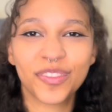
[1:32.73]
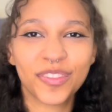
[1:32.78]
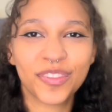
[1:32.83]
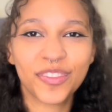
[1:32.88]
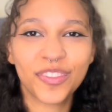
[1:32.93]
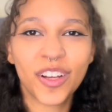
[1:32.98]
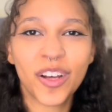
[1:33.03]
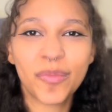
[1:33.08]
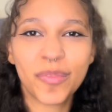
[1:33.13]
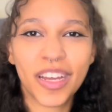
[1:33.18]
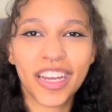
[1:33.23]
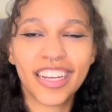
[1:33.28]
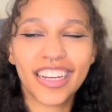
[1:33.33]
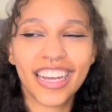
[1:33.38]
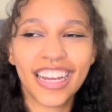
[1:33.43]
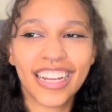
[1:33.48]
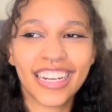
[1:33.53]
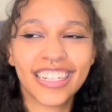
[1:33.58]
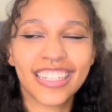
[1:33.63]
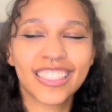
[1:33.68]
film it
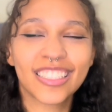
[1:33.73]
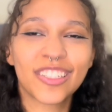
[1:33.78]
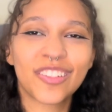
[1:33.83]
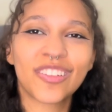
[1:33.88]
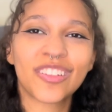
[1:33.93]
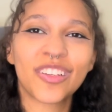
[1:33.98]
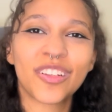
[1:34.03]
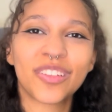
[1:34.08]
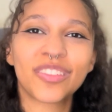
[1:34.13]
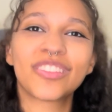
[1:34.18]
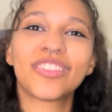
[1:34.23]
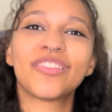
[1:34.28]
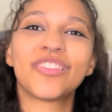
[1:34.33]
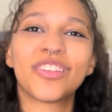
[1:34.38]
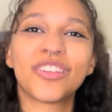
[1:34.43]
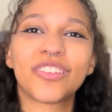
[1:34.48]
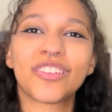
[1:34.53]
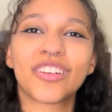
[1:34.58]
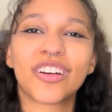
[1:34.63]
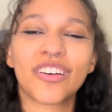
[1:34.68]
and do a little
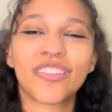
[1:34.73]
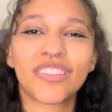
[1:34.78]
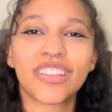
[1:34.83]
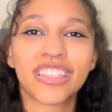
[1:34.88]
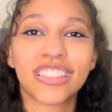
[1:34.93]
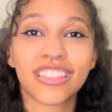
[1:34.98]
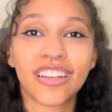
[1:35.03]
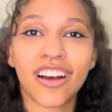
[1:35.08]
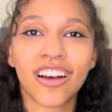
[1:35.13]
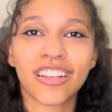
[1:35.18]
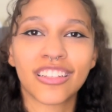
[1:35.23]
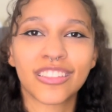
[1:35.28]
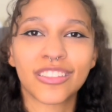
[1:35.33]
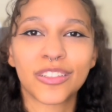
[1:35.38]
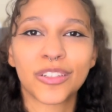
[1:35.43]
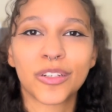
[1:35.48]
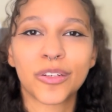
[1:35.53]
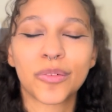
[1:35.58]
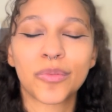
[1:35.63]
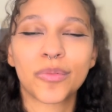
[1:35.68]
review of this
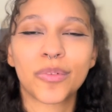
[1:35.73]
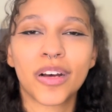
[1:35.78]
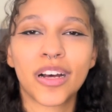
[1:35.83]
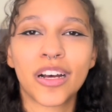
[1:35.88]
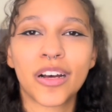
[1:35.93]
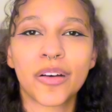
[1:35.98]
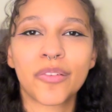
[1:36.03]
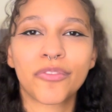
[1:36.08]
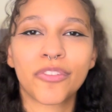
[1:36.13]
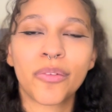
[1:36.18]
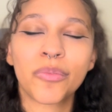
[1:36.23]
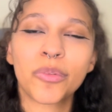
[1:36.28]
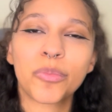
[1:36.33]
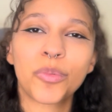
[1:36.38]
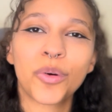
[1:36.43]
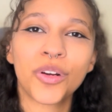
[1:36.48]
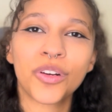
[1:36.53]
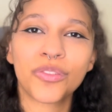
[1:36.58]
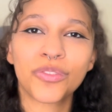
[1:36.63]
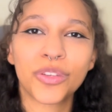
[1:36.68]
costume from the
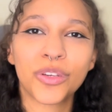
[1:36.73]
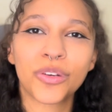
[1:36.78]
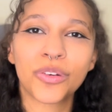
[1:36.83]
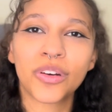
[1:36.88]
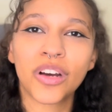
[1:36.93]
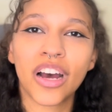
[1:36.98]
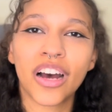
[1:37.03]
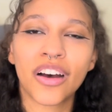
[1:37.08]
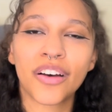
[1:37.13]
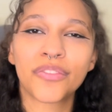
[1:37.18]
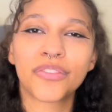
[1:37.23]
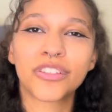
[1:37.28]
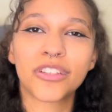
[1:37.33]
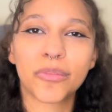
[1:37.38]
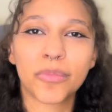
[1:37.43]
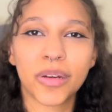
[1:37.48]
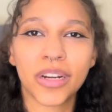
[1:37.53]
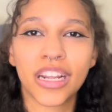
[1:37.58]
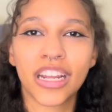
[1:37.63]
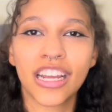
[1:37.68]
point of view of
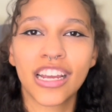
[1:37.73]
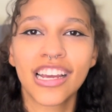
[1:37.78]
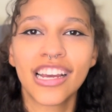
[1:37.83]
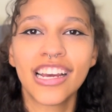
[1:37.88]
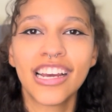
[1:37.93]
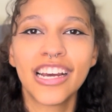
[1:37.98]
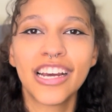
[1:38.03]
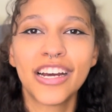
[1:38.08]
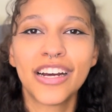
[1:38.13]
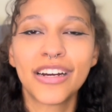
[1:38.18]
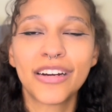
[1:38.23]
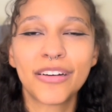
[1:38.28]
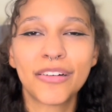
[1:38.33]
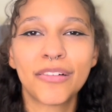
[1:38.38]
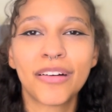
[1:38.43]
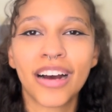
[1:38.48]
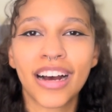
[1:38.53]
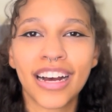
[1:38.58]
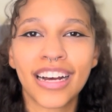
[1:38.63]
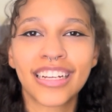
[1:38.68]
somebody who
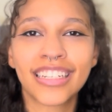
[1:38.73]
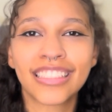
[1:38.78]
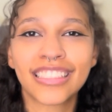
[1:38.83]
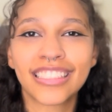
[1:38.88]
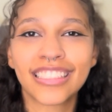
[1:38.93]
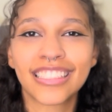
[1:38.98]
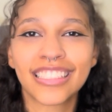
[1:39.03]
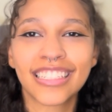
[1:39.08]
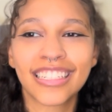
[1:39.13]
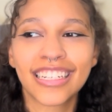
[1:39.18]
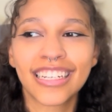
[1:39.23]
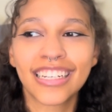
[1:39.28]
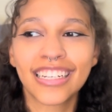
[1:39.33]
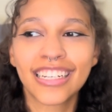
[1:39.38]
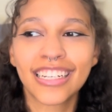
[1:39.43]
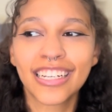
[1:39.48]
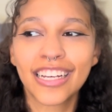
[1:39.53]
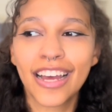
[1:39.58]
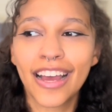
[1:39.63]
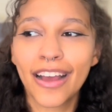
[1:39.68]
has
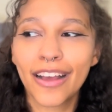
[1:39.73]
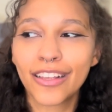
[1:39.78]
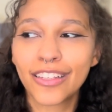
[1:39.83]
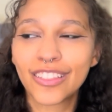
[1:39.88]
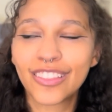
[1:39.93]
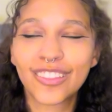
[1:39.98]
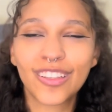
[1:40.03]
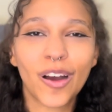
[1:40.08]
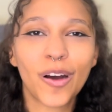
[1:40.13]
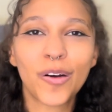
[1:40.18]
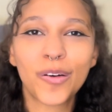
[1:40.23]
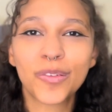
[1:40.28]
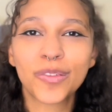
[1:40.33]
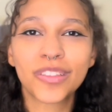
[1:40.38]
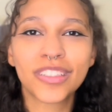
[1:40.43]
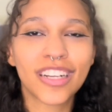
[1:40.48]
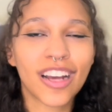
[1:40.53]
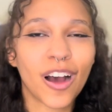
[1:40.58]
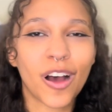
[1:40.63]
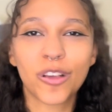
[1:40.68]

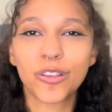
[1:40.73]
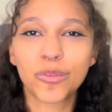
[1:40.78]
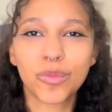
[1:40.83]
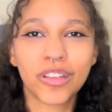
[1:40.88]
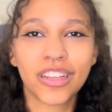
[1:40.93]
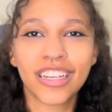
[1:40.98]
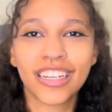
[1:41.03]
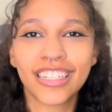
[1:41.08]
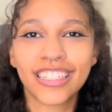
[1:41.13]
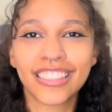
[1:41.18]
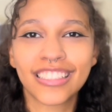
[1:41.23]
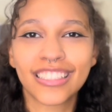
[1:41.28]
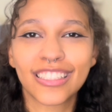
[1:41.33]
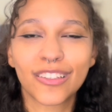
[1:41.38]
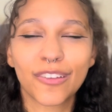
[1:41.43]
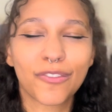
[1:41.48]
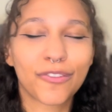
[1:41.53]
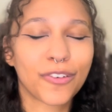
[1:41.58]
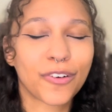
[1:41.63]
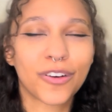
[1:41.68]
sewn cosplays
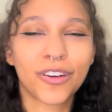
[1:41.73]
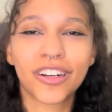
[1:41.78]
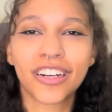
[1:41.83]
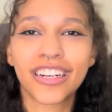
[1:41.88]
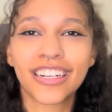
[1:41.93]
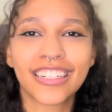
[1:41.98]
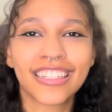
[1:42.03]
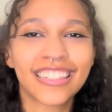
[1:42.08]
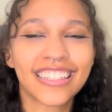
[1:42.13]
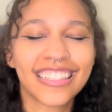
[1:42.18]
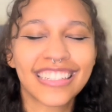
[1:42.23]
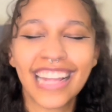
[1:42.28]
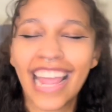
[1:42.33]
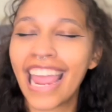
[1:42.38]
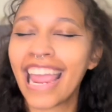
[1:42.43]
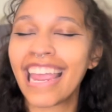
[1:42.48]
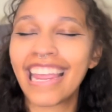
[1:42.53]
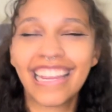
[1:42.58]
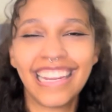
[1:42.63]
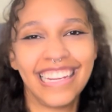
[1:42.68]
for
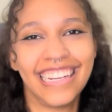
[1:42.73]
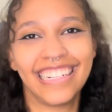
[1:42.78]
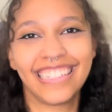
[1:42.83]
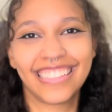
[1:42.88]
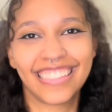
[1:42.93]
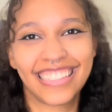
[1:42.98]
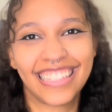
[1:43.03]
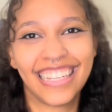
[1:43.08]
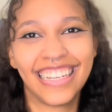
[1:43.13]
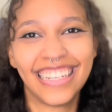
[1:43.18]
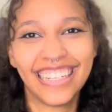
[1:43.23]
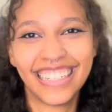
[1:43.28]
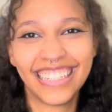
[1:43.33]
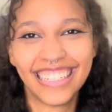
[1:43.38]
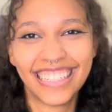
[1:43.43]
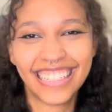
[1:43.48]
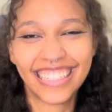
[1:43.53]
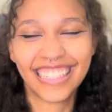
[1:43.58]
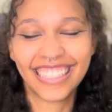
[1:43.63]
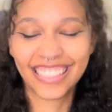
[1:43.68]
8 years.
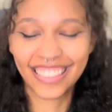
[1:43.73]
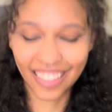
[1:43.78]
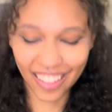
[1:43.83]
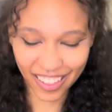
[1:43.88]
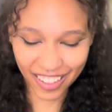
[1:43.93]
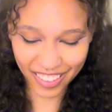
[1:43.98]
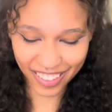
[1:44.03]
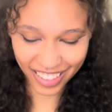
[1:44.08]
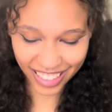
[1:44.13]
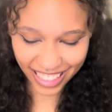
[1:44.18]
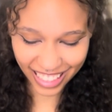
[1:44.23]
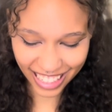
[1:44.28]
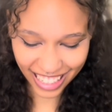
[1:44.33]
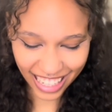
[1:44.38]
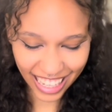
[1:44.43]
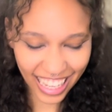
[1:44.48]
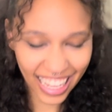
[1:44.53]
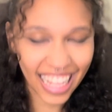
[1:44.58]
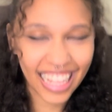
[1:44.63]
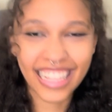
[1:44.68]
So
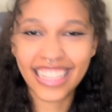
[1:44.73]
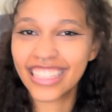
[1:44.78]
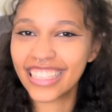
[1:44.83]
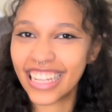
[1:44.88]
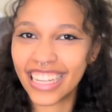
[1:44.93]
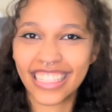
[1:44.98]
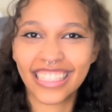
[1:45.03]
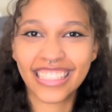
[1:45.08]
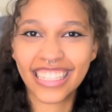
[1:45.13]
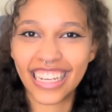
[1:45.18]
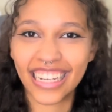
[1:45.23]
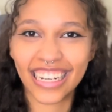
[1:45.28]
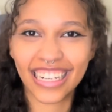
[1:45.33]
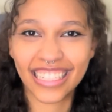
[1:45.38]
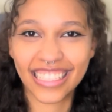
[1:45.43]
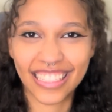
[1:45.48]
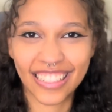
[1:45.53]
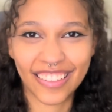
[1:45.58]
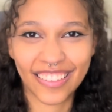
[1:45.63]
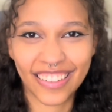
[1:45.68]
let's get
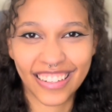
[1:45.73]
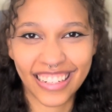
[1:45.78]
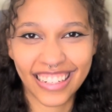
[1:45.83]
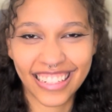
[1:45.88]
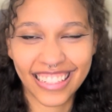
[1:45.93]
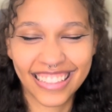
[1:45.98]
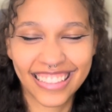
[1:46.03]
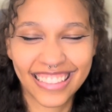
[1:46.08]
into it.